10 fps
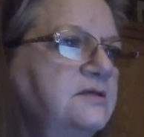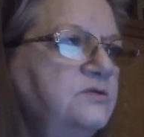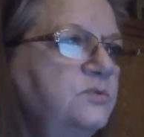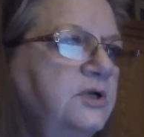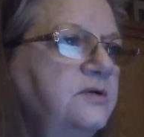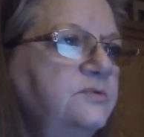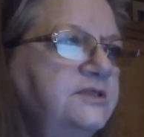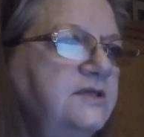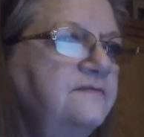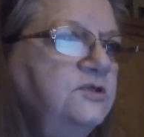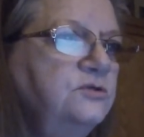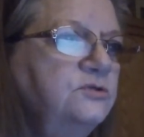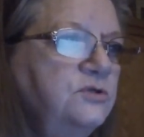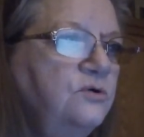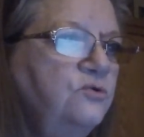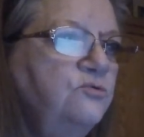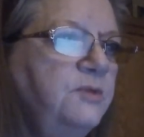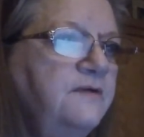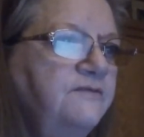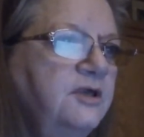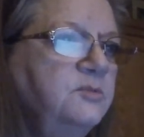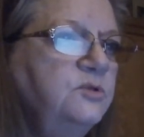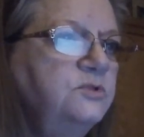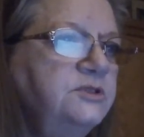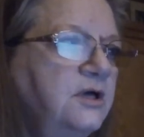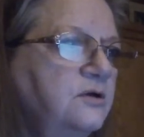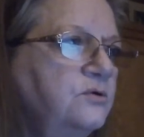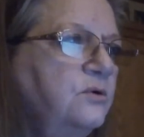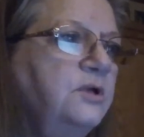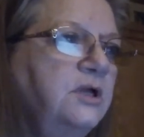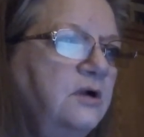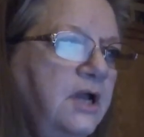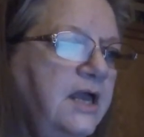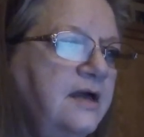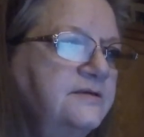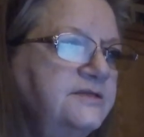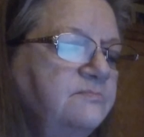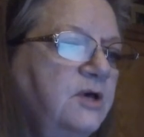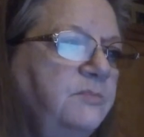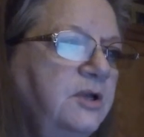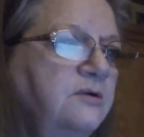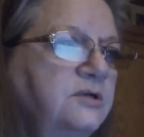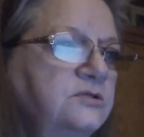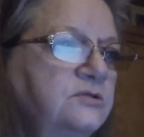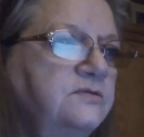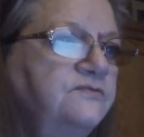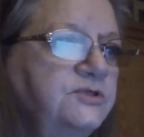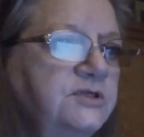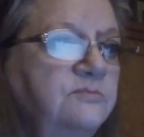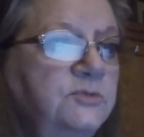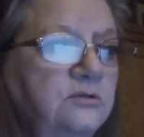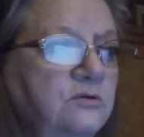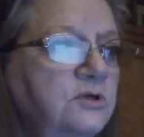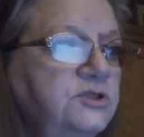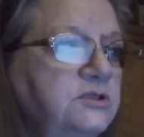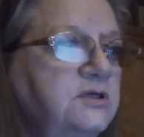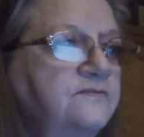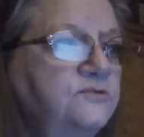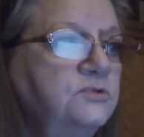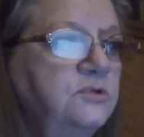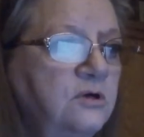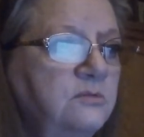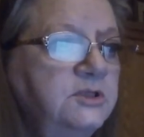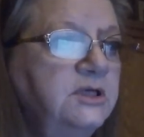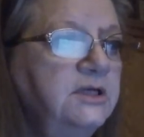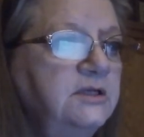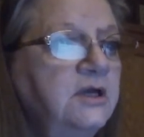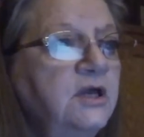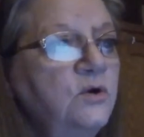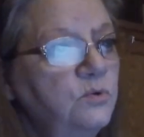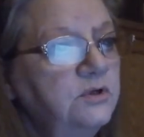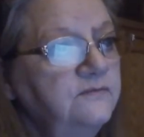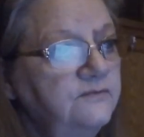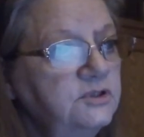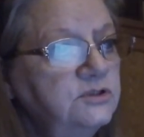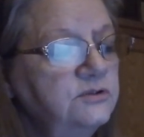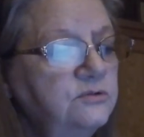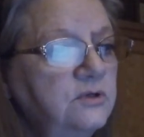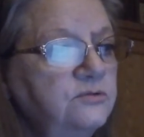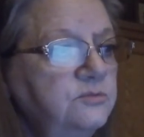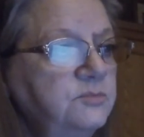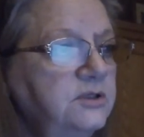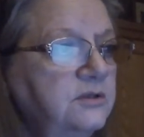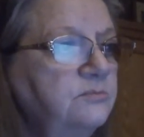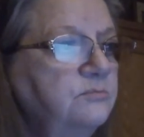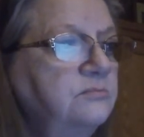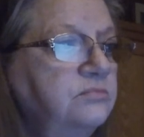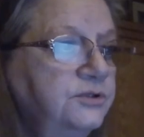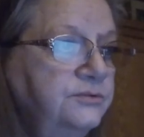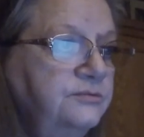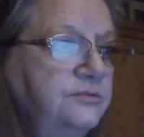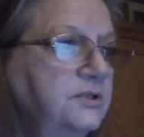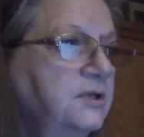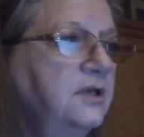says, when I was 7 years old, my family was outgrowing our house, and my parents looked for something large enough to accommodate what eventually grew to be a brood.